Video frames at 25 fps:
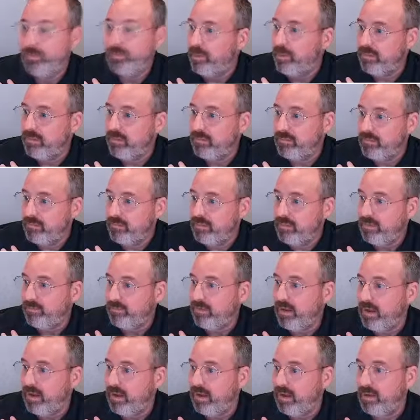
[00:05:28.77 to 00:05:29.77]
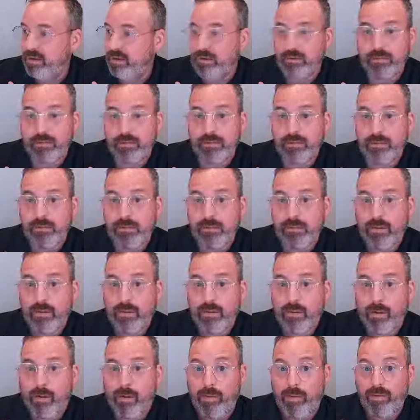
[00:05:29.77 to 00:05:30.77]
But if I had a
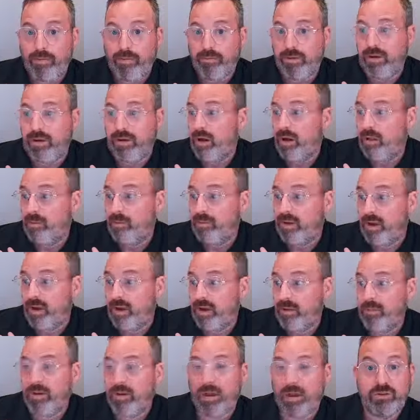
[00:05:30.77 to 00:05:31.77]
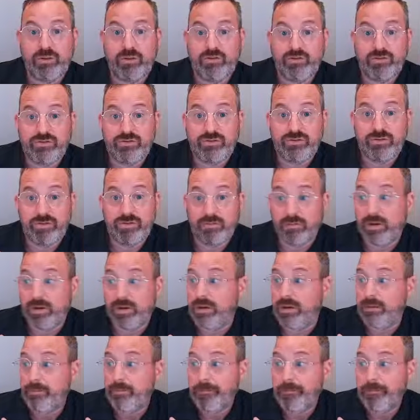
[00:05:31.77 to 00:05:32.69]
3-column document, I could choose 3.